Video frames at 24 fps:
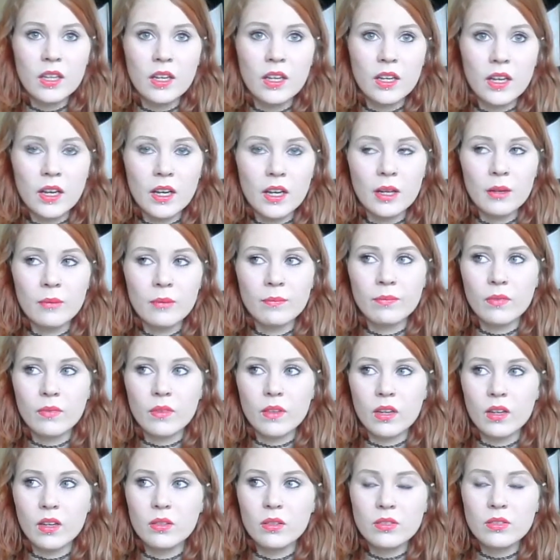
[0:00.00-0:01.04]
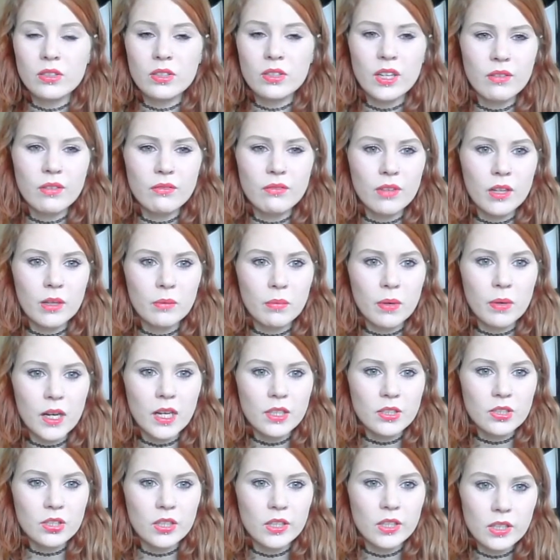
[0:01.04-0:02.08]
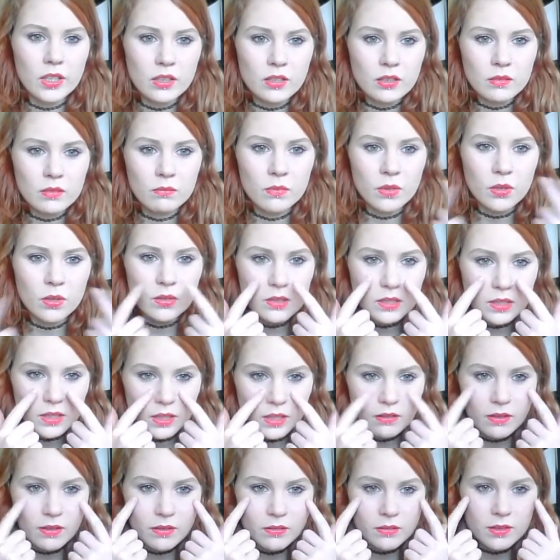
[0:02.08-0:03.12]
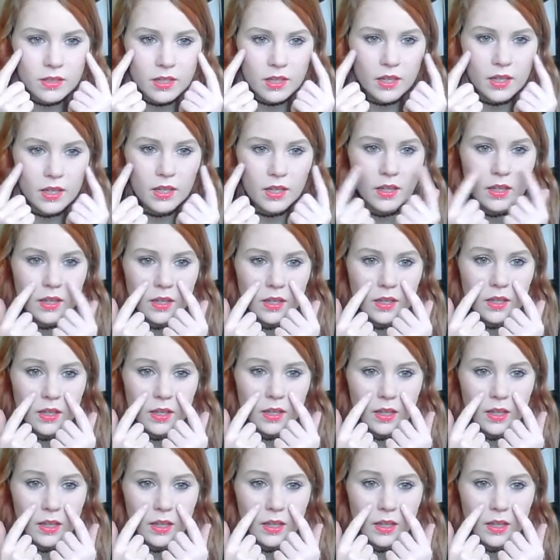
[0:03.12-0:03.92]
I also get red patches, mostly around here,